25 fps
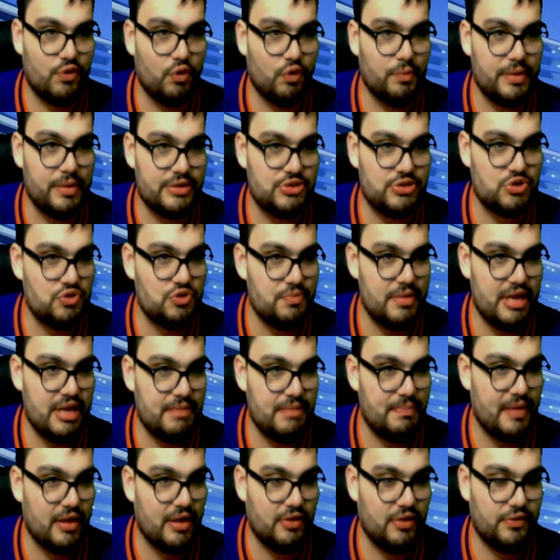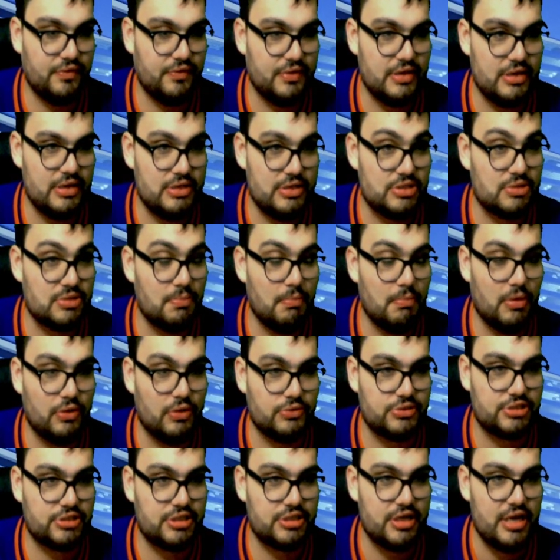Only 2-minute penalties
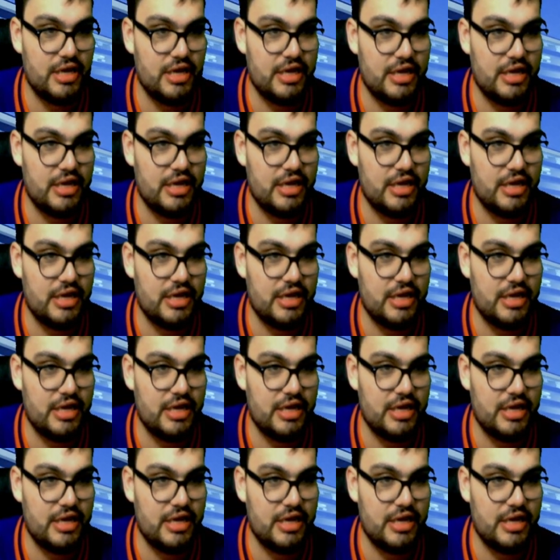most.